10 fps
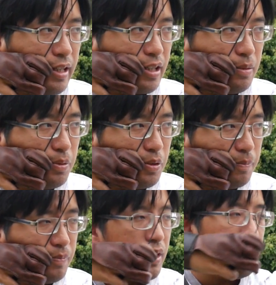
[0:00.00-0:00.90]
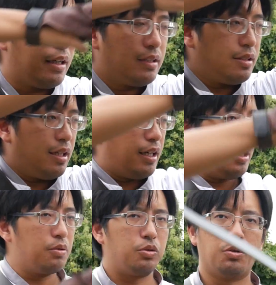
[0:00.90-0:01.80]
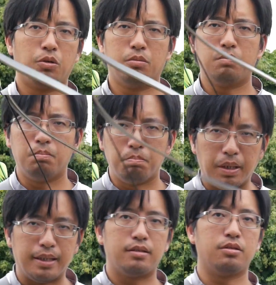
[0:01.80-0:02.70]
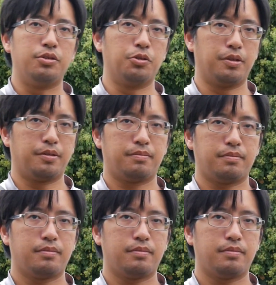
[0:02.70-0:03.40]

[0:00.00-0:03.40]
to your anchor point. That's how you're meant to do it.